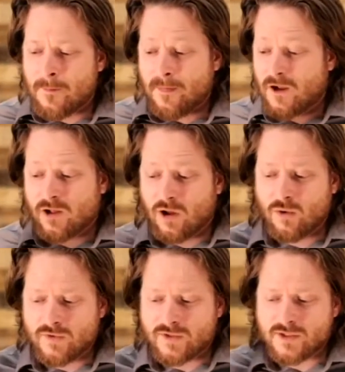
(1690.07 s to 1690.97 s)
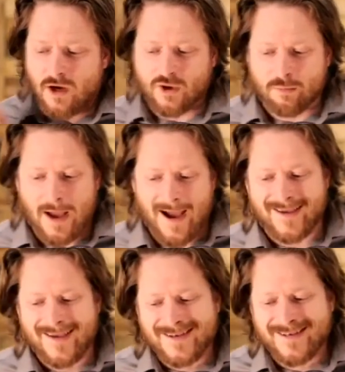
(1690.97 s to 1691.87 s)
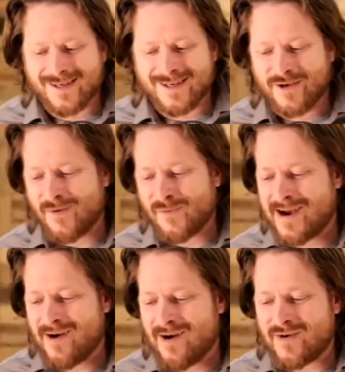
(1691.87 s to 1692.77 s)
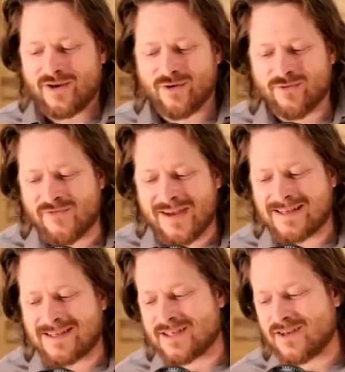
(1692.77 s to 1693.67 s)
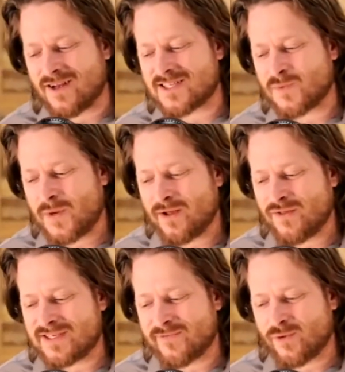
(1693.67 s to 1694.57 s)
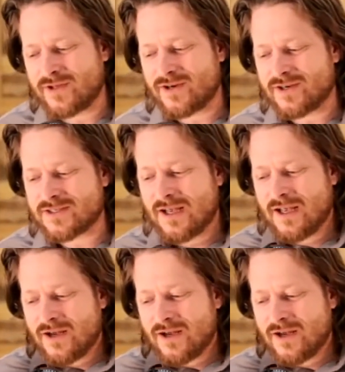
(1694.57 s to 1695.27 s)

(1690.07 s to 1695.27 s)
The clothes on your back did not wear out, and your feet did not swell these 40 years.